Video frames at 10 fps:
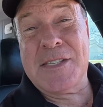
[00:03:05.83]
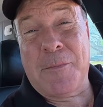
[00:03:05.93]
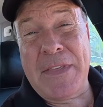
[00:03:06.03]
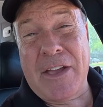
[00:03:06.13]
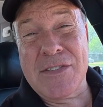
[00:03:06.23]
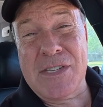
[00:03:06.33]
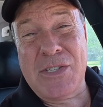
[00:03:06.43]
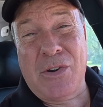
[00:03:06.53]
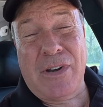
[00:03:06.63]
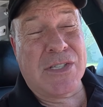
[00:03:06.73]
Something else this
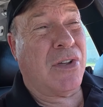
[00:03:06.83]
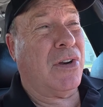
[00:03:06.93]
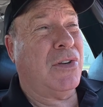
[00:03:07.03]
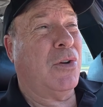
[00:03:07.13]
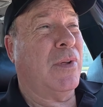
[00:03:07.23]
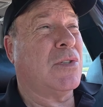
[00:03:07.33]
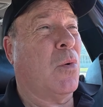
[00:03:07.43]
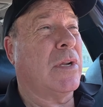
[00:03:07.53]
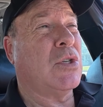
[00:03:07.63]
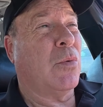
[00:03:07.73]
unit is going to do, it's
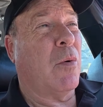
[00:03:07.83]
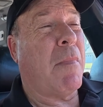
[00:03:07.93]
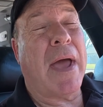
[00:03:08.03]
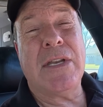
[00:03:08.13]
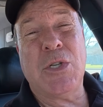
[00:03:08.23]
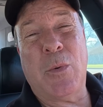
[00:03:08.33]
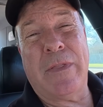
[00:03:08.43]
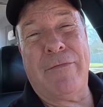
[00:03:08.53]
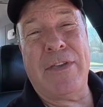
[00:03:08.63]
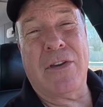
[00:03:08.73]
going to remind you when
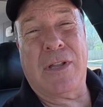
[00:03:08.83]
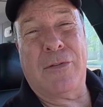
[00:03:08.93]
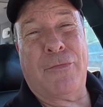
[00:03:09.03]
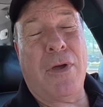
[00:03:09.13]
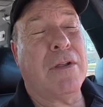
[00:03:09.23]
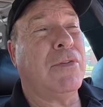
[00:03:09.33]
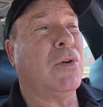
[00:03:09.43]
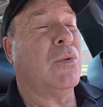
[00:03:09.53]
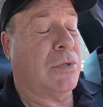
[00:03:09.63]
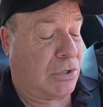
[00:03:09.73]
the vehicle in front of
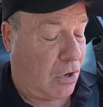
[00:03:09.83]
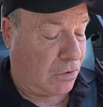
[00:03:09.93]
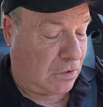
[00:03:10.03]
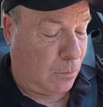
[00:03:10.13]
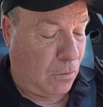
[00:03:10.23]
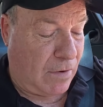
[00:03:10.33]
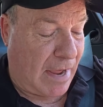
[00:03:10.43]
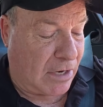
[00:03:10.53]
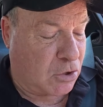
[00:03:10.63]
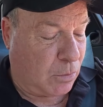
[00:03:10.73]
you starts to move. It
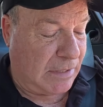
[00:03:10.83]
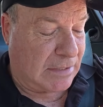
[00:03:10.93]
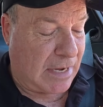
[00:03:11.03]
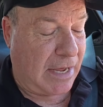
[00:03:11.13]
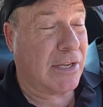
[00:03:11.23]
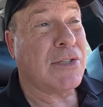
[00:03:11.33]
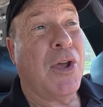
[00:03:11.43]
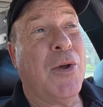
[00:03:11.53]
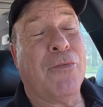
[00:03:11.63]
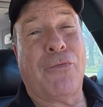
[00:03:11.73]
actually says
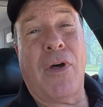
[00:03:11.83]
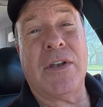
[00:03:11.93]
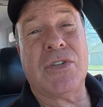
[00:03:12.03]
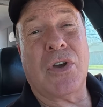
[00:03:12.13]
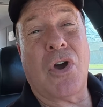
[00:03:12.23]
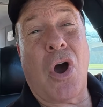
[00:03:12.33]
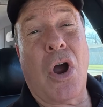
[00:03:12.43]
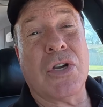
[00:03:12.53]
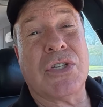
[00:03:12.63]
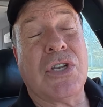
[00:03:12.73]
front
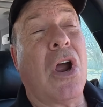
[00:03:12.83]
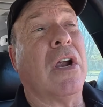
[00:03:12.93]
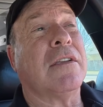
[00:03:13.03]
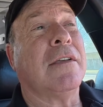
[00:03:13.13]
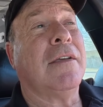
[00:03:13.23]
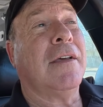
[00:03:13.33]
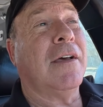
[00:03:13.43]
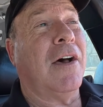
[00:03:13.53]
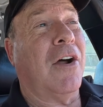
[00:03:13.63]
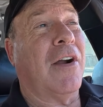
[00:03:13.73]
car start.
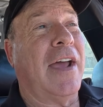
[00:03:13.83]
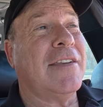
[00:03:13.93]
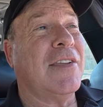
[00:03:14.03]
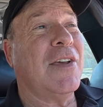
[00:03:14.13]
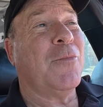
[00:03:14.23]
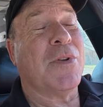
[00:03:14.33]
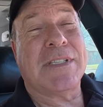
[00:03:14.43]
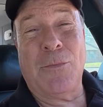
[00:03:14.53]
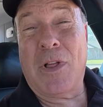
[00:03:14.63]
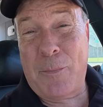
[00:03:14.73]
All right, we'll
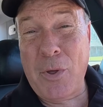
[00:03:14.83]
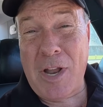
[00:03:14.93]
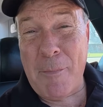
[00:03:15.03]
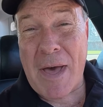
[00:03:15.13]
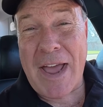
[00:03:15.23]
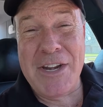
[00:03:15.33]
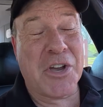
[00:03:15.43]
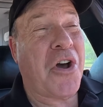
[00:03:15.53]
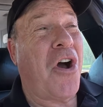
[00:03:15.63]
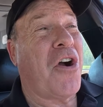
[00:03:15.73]
pull up behind a
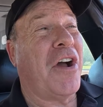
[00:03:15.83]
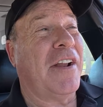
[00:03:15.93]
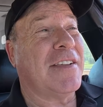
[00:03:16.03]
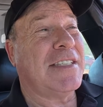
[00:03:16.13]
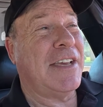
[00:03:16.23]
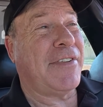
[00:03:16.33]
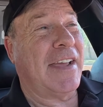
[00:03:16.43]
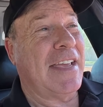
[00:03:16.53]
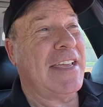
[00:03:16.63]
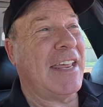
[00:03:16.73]
car and I'll see if I
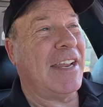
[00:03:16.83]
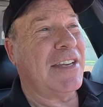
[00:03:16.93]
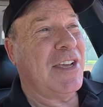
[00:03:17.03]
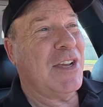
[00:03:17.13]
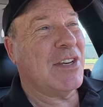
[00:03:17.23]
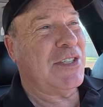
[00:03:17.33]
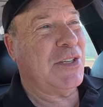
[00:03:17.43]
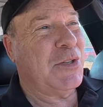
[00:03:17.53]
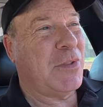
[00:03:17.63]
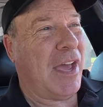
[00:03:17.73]
can get it to
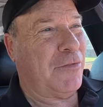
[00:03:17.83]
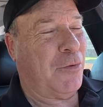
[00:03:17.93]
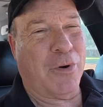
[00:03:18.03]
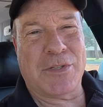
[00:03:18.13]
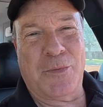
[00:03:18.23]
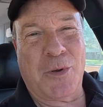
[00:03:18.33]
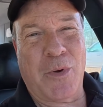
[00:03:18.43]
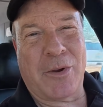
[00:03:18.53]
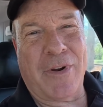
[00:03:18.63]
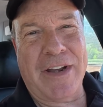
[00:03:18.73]
do that for us real
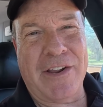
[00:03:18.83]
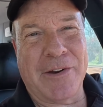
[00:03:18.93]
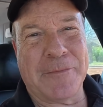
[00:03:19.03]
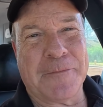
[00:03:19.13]
quick right here.